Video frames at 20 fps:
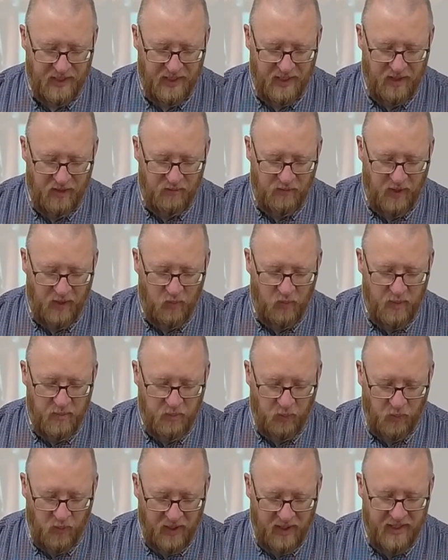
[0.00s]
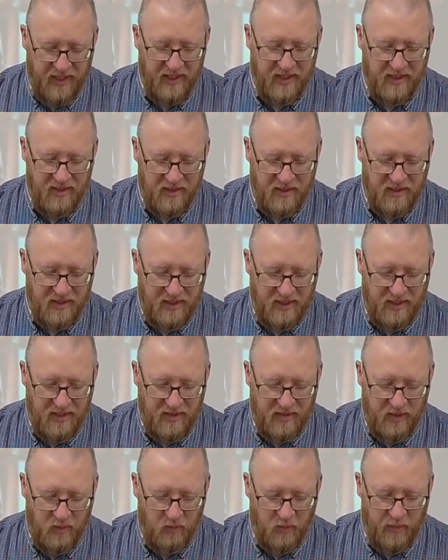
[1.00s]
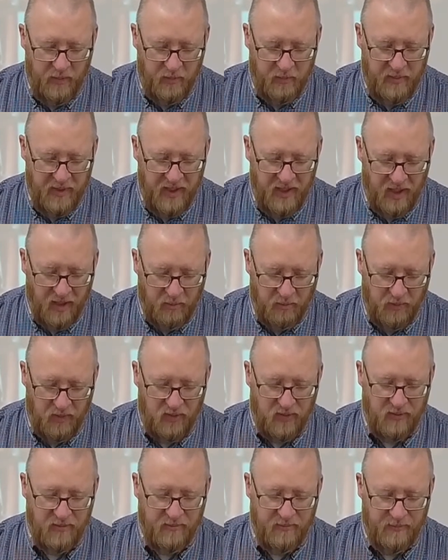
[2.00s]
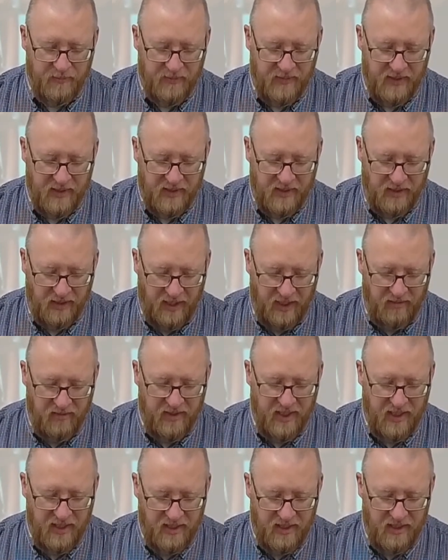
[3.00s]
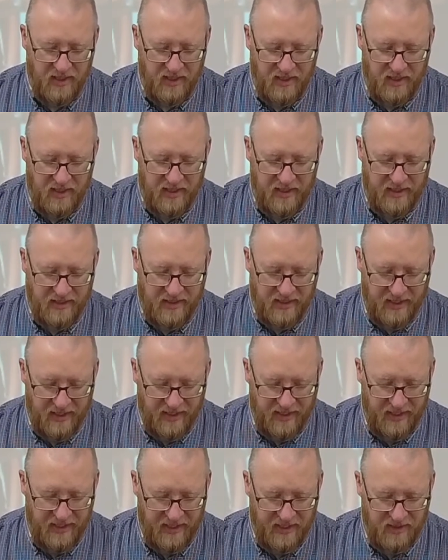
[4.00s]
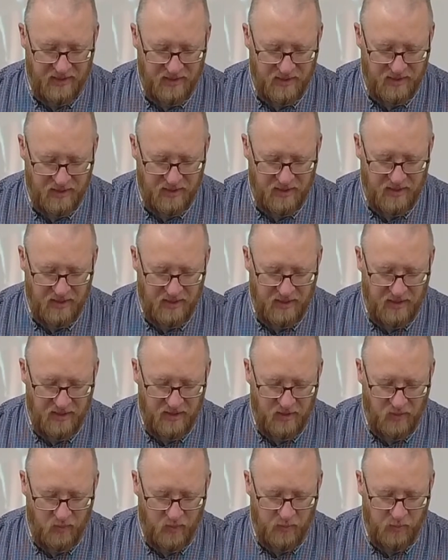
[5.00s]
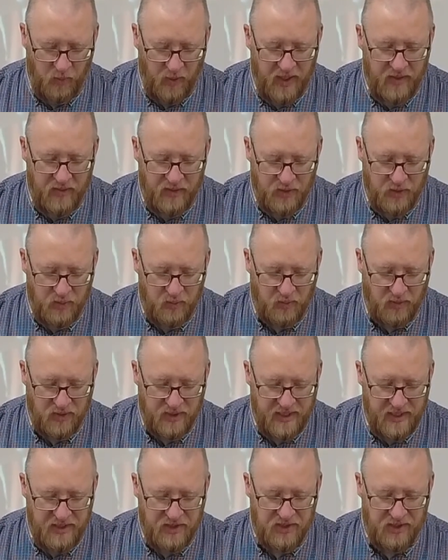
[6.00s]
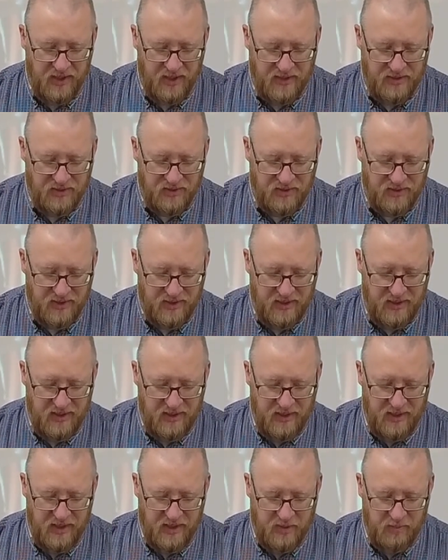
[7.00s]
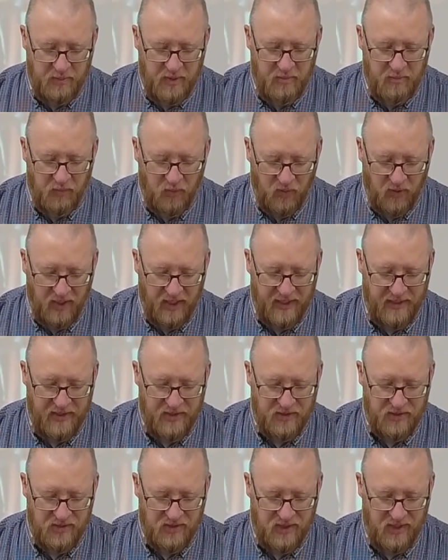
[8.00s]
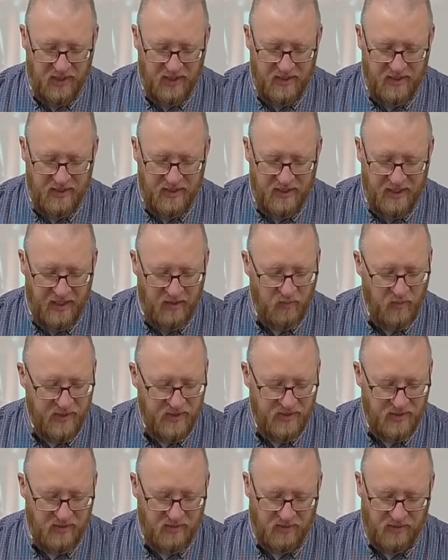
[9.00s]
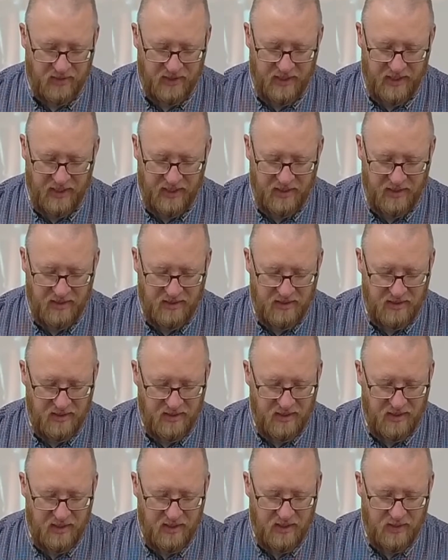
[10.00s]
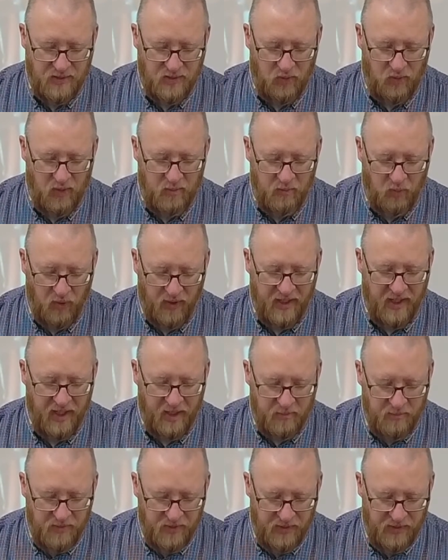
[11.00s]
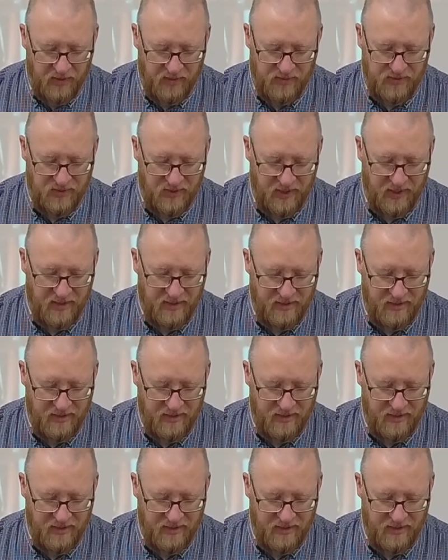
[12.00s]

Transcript: Father, we pray that we will be humble, loving, and kind. We pray that you will teach us to be more like your Son every single day so that more come to your Son